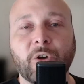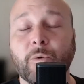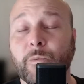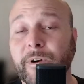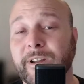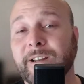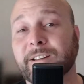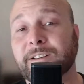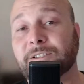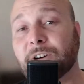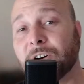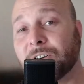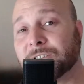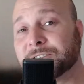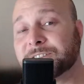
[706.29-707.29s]
We're getting
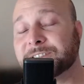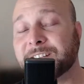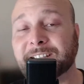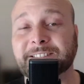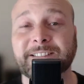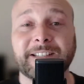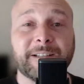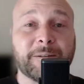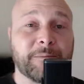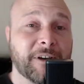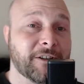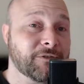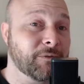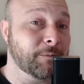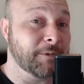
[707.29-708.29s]
calls, texts, and emails
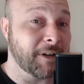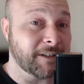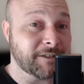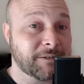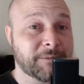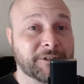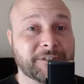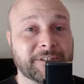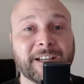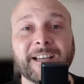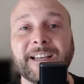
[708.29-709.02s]
from customers